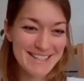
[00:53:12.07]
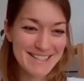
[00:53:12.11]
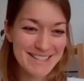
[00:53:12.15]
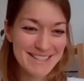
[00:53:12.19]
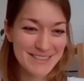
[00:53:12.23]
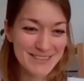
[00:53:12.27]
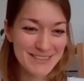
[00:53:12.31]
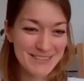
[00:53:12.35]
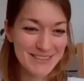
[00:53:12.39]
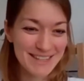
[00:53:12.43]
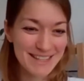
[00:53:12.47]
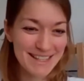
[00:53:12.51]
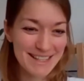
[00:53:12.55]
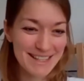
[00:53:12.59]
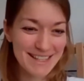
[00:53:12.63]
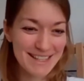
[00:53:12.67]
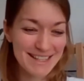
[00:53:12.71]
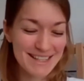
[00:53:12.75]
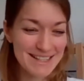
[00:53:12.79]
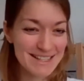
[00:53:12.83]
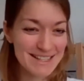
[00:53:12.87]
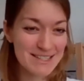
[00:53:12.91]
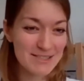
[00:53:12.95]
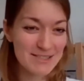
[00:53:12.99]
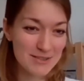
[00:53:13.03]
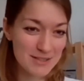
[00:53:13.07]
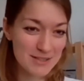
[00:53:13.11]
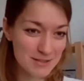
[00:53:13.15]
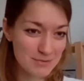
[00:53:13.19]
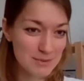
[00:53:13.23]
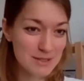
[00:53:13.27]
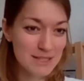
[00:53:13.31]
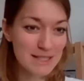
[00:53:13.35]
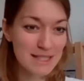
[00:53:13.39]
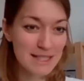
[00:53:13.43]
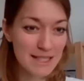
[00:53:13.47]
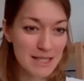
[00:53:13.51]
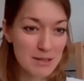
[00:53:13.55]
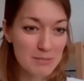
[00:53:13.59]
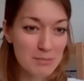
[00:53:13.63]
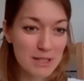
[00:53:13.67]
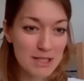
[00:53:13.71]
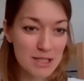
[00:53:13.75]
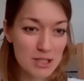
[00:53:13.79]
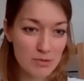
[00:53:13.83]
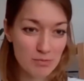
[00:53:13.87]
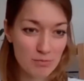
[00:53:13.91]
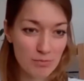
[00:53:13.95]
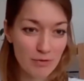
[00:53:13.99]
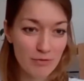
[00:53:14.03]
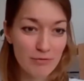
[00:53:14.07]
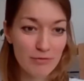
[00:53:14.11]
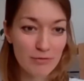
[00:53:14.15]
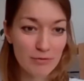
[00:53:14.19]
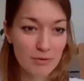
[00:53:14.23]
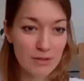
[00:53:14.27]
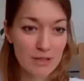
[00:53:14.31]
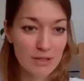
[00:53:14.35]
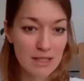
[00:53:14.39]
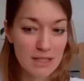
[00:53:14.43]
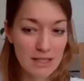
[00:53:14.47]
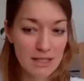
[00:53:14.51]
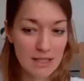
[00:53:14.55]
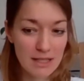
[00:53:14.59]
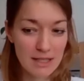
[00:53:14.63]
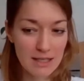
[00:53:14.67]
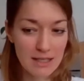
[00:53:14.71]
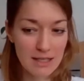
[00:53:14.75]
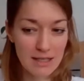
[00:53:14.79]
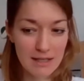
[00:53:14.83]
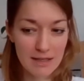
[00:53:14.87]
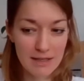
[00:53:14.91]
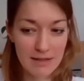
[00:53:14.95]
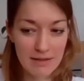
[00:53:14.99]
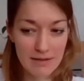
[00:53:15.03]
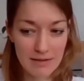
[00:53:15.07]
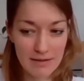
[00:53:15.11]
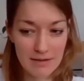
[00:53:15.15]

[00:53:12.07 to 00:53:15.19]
So this is also what Ege mentioned before, to